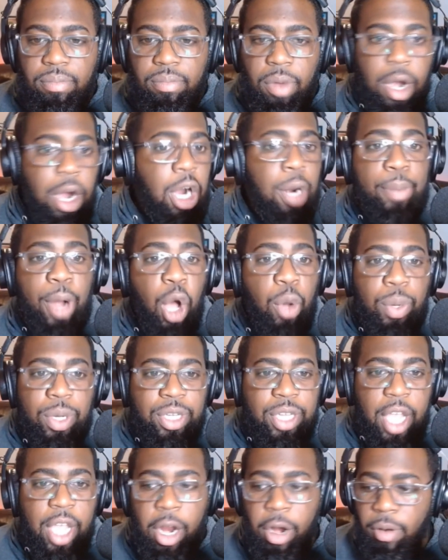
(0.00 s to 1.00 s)
Harbaugh
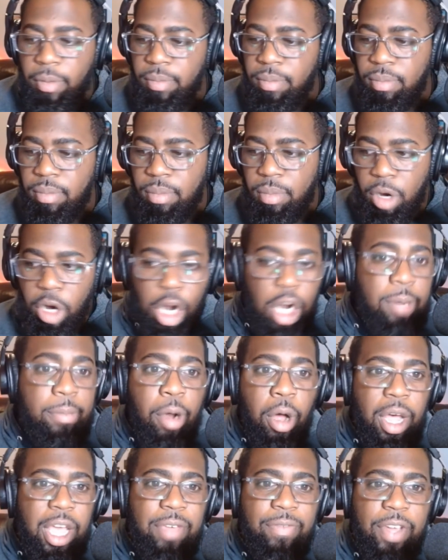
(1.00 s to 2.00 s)
was there.
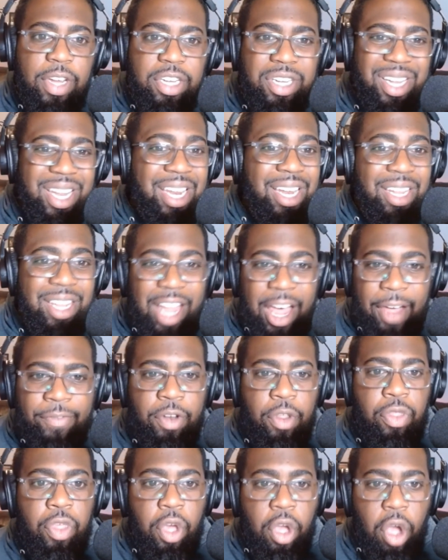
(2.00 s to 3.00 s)
Harbaugh eventually
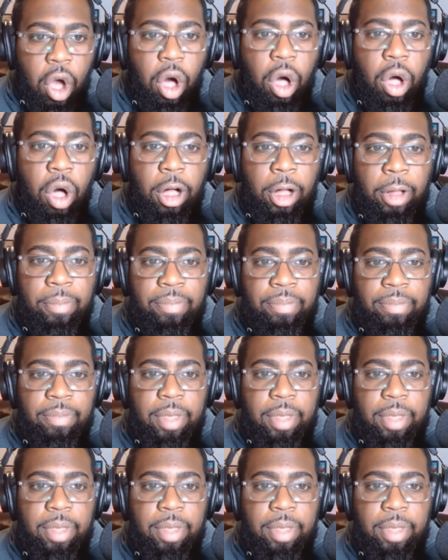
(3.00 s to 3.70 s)
left the call.